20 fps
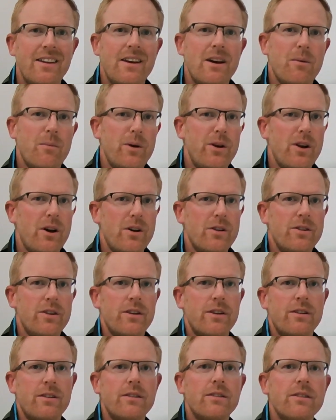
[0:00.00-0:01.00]
and we know
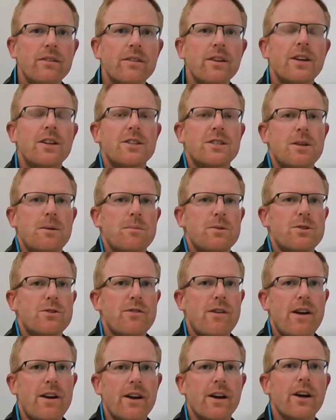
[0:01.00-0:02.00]
that conception
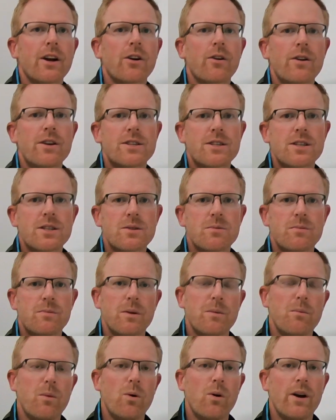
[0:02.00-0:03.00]
rate increases
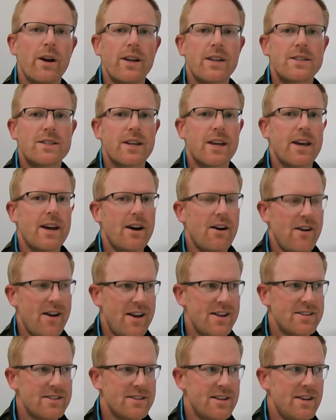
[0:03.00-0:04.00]
the more heats a cow
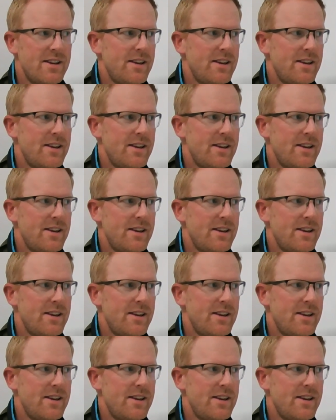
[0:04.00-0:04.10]
has.